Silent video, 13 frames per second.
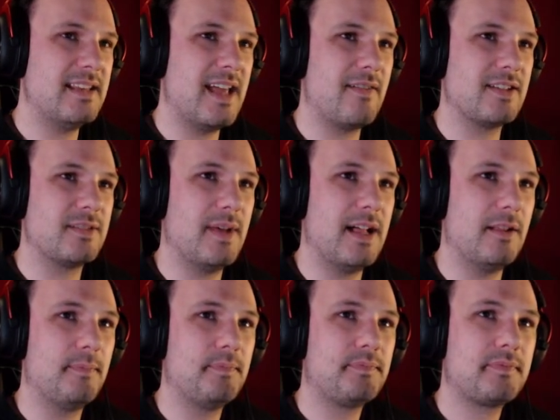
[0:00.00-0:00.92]
there as
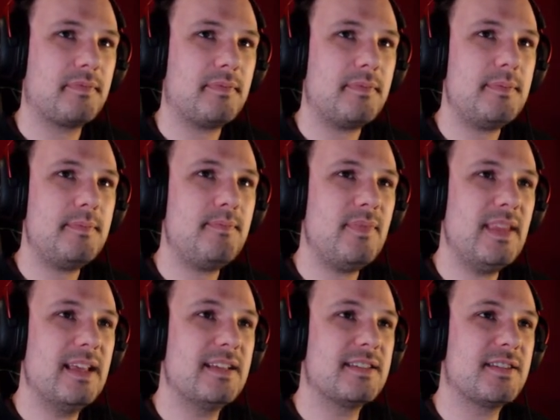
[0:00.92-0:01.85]
well.
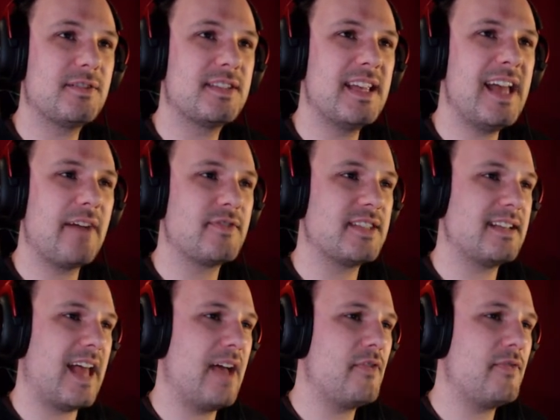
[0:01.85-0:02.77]
So see, I've
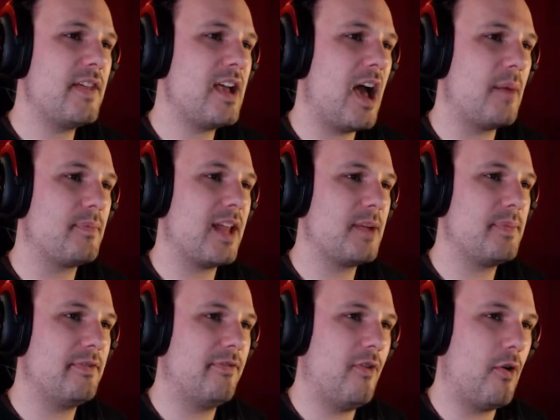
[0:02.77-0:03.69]
set everything up like
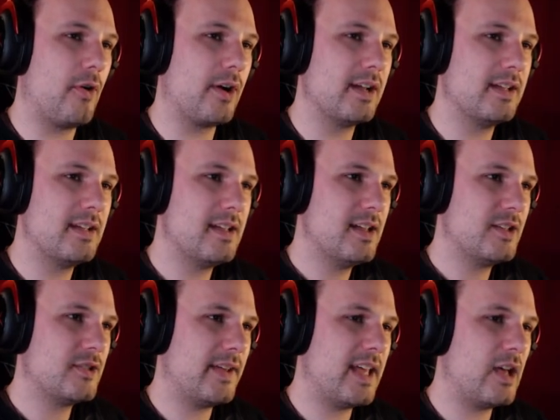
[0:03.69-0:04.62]
before.
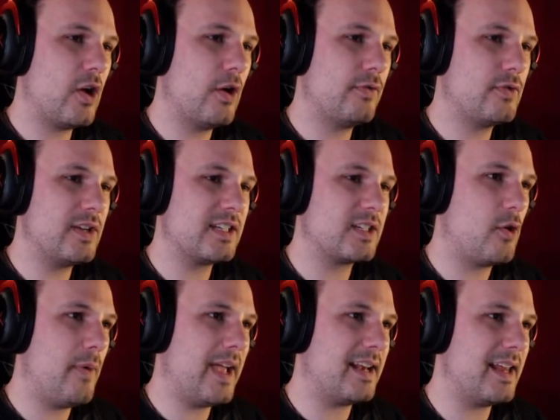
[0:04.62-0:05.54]
So we can go through this
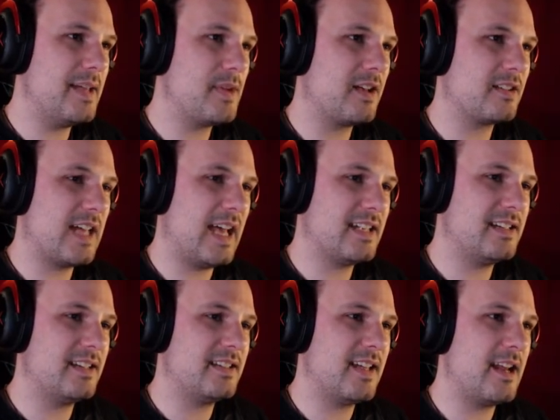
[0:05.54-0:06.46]
quickly, because
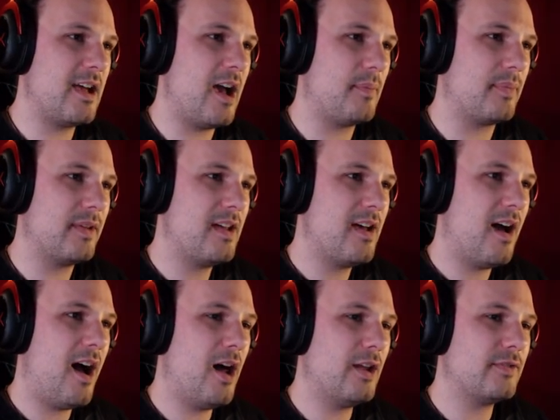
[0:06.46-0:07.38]
actually setting up
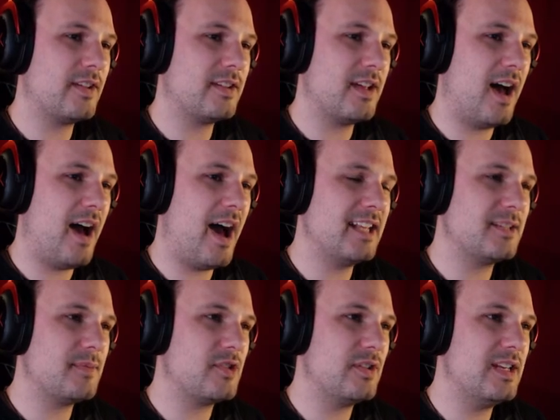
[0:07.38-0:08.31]
all of the
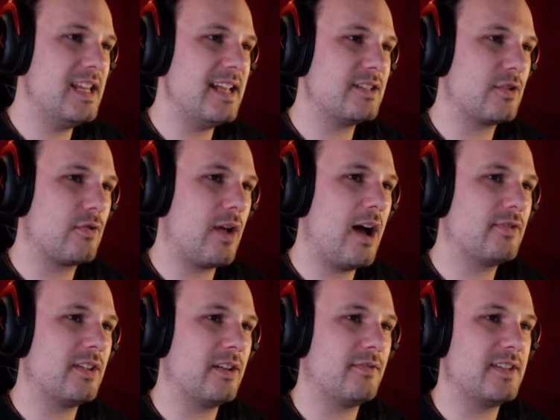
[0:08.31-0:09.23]
items you need to
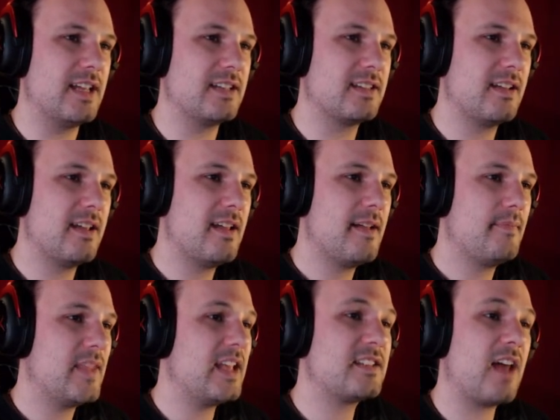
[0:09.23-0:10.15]
craft all of this
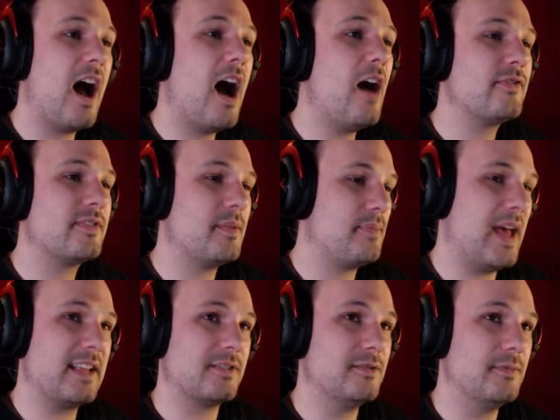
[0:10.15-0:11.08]
is half the
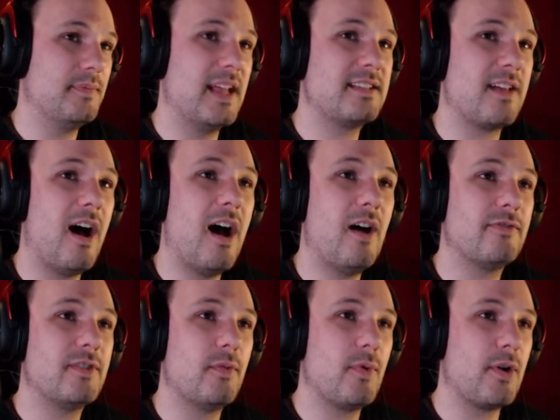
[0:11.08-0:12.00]
battle. It's
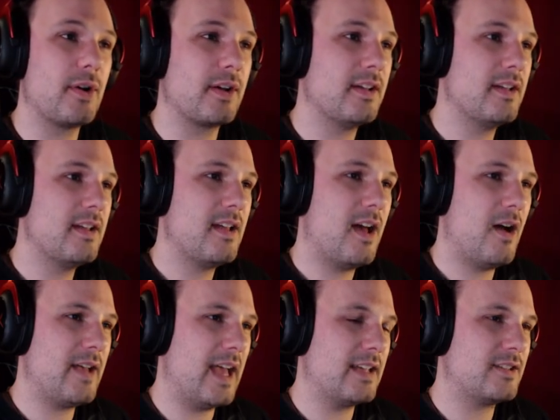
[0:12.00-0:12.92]
half the work.
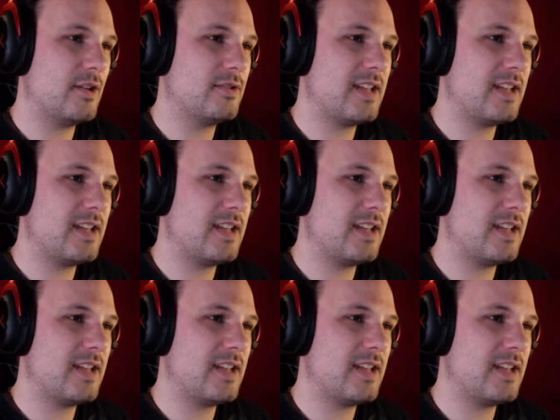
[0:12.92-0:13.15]
Okay, so